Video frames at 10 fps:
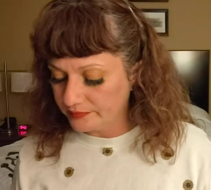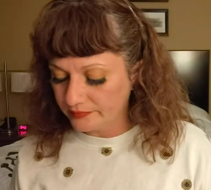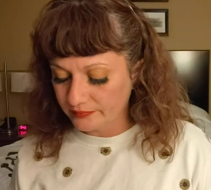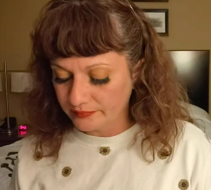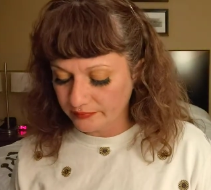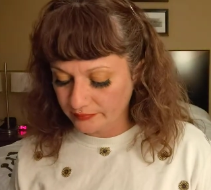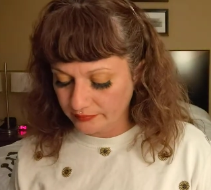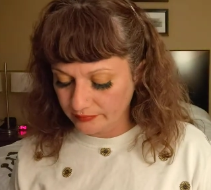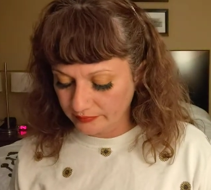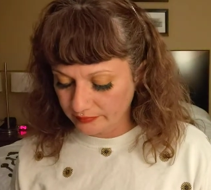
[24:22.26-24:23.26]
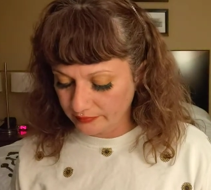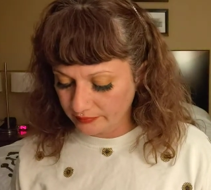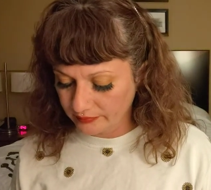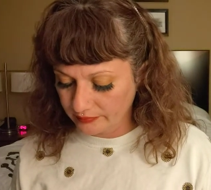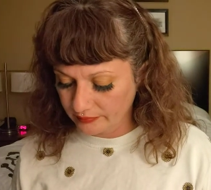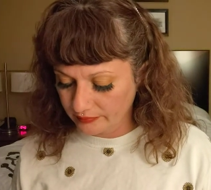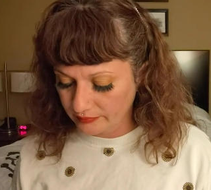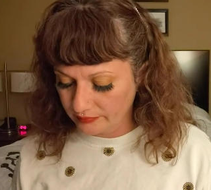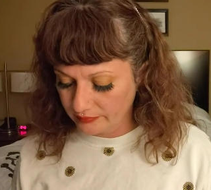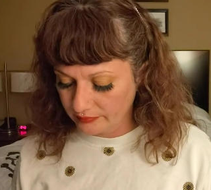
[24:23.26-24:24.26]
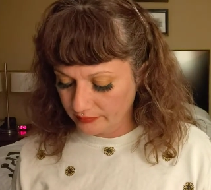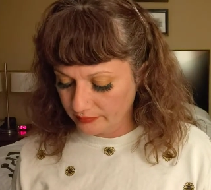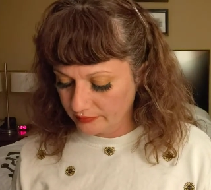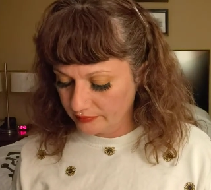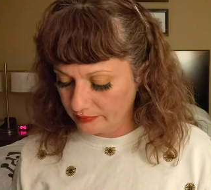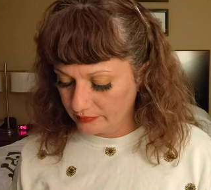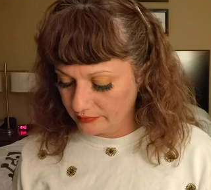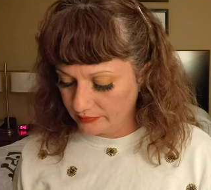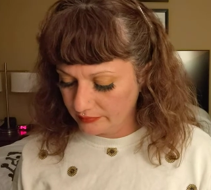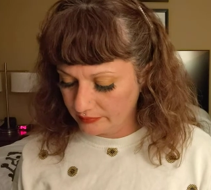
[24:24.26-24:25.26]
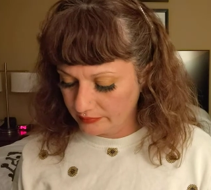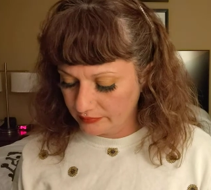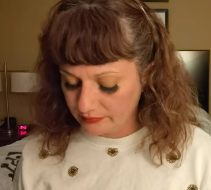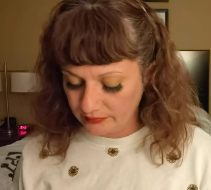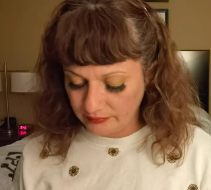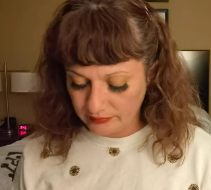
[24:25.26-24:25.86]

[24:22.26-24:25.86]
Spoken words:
(silence)